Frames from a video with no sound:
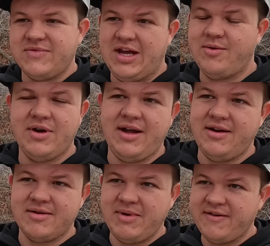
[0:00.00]
You know, we're not
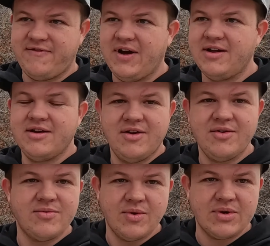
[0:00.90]
here to make fun. You
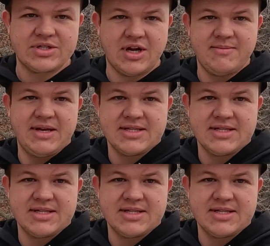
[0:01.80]
know, we want to try to make